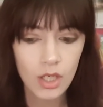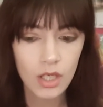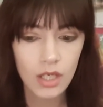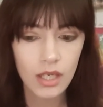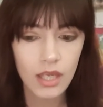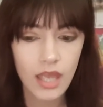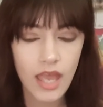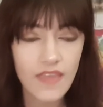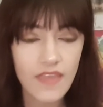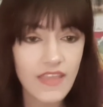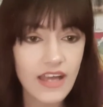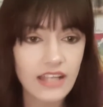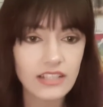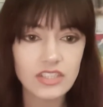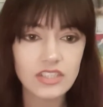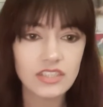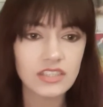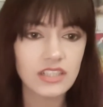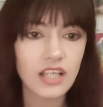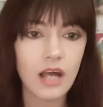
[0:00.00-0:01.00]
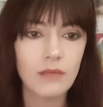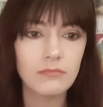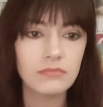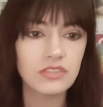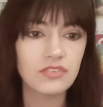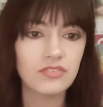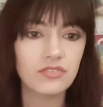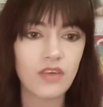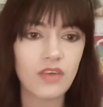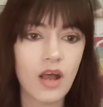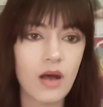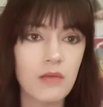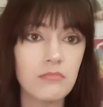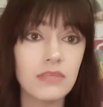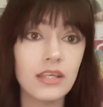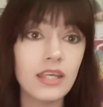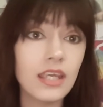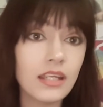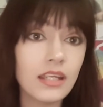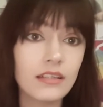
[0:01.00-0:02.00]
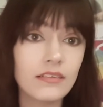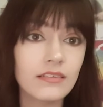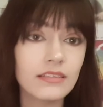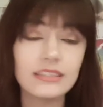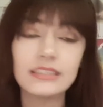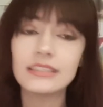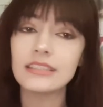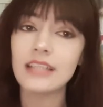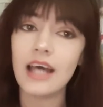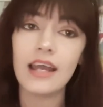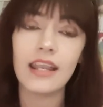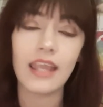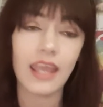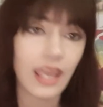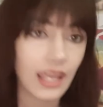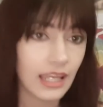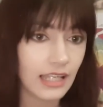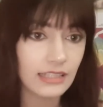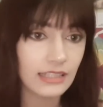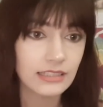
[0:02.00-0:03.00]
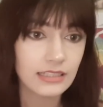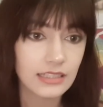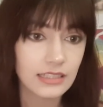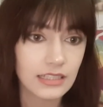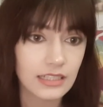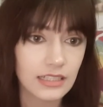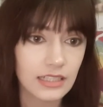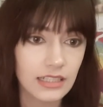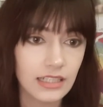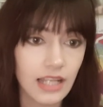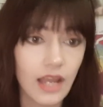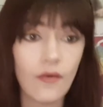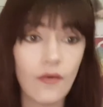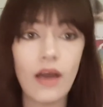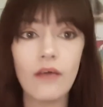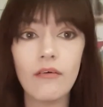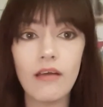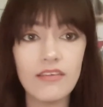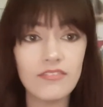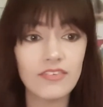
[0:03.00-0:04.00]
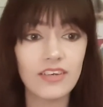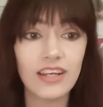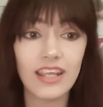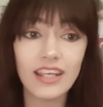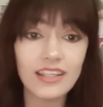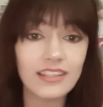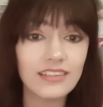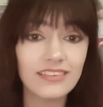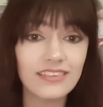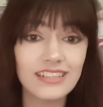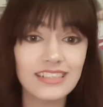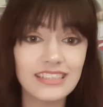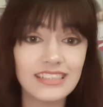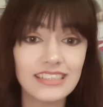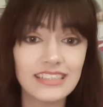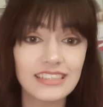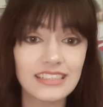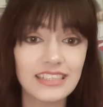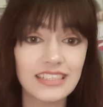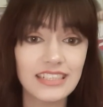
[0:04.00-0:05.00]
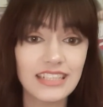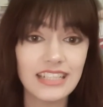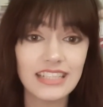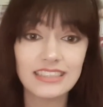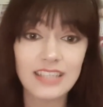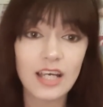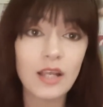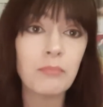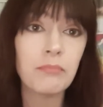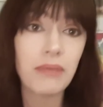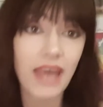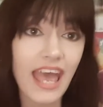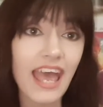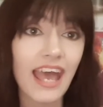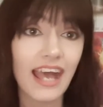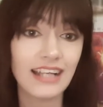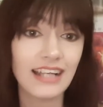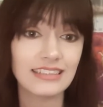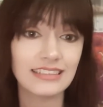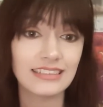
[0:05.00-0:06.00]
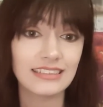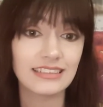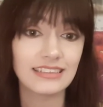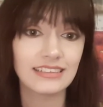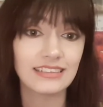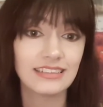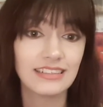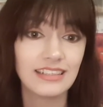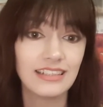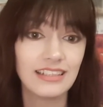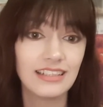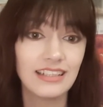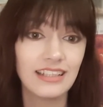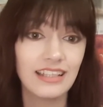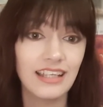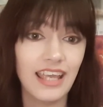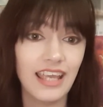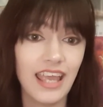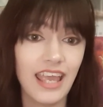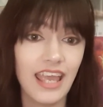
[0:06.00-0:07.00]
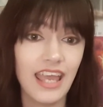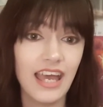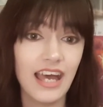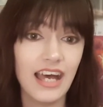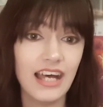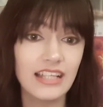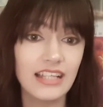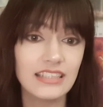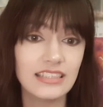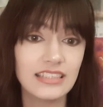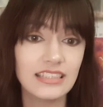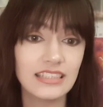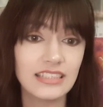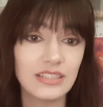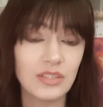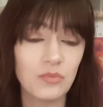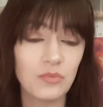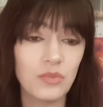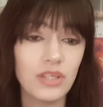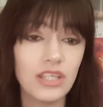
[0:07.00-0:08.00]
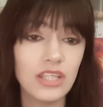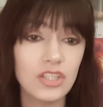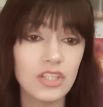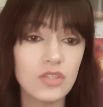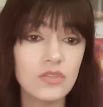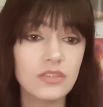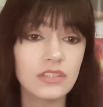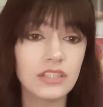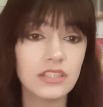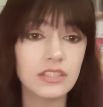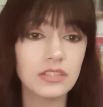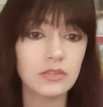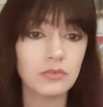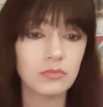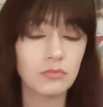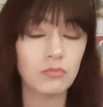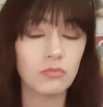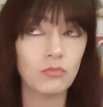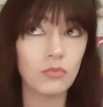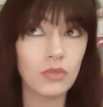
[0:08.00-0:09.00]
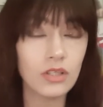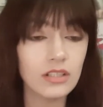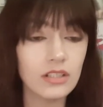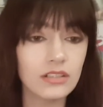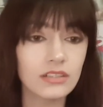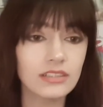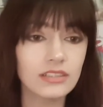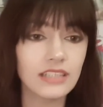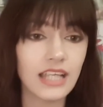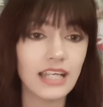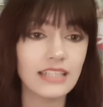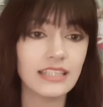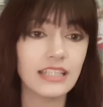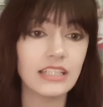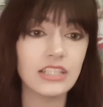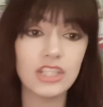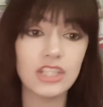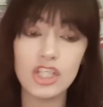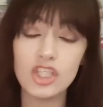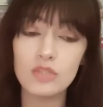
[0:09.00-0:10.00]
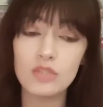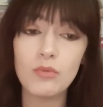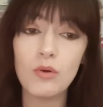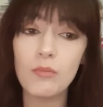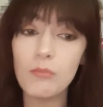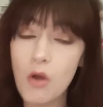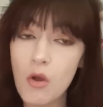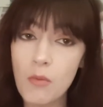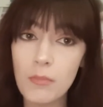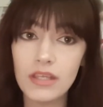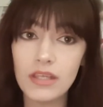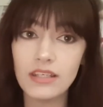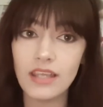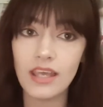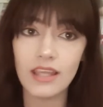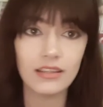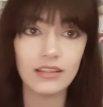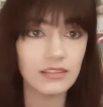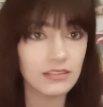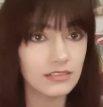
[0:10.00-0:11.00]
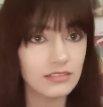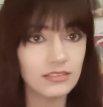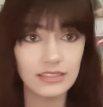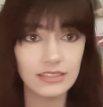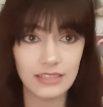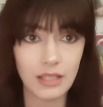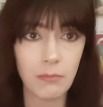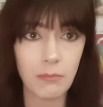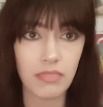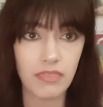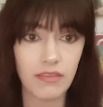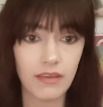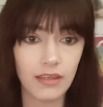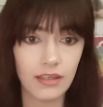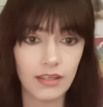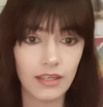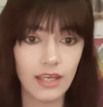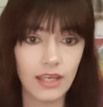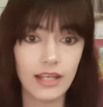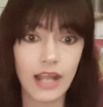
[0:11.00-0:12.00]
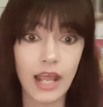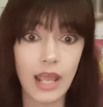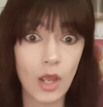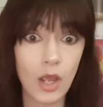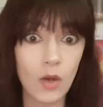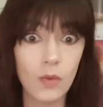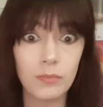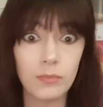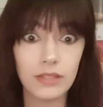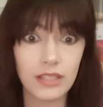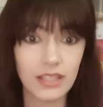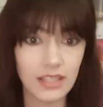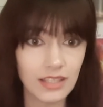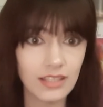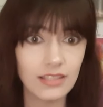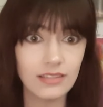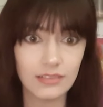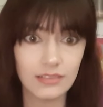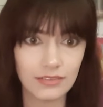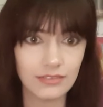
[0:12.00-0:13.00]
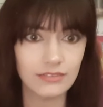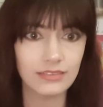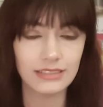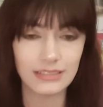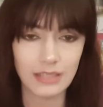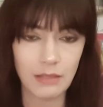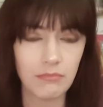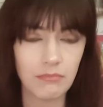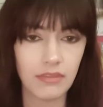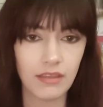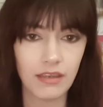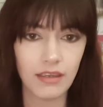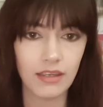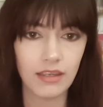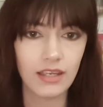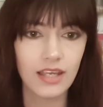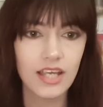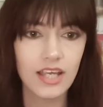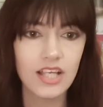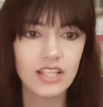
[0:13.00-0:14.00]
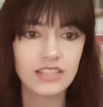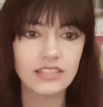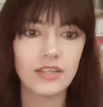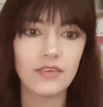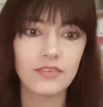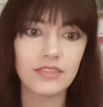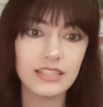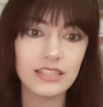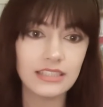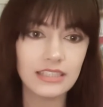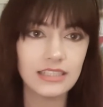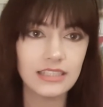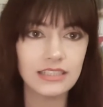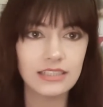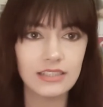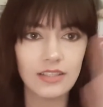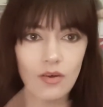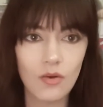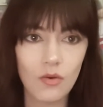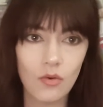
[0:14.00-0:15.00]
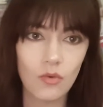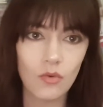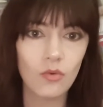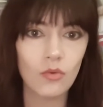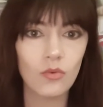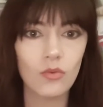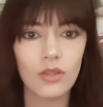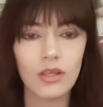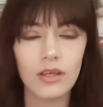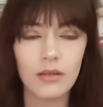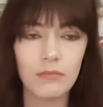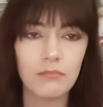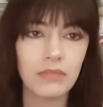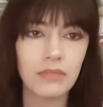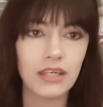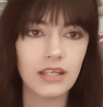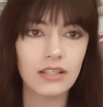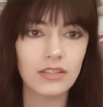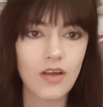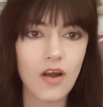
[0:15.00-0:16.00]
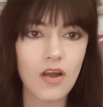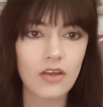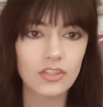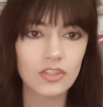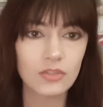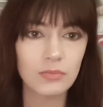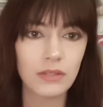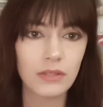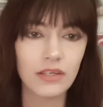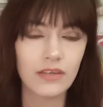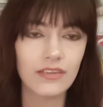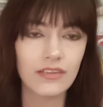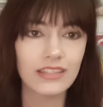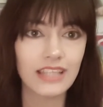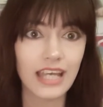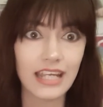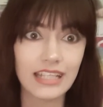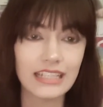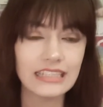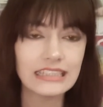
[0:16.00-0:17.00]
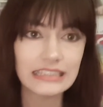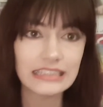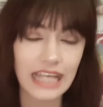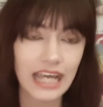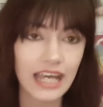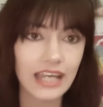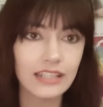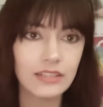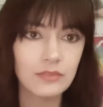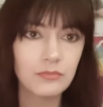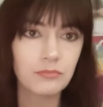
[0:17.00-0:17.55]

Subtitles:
And that just comes from ignorance, not hate. Now, however, ignorance is not a pass. And we can use his words as a teachable moment and learn something. And I hope he learned something. So this is the whole big long spiel that he said.